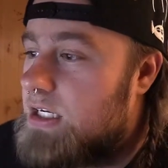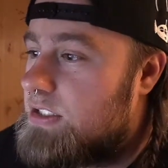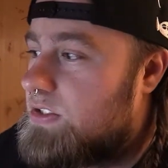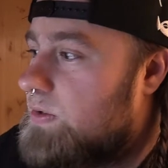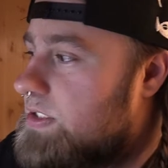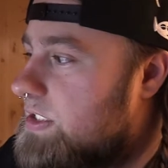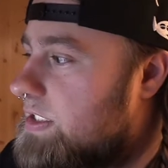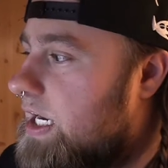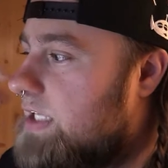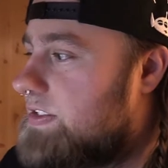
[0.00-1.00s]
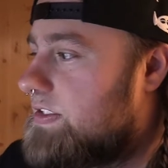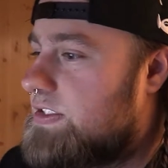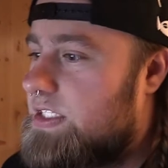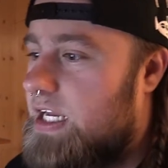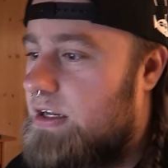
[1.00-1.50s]
So it's this constant
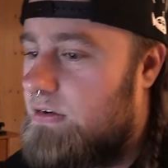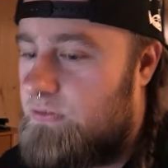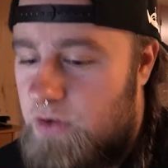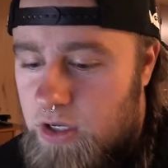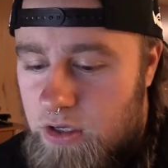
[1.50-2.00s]
state of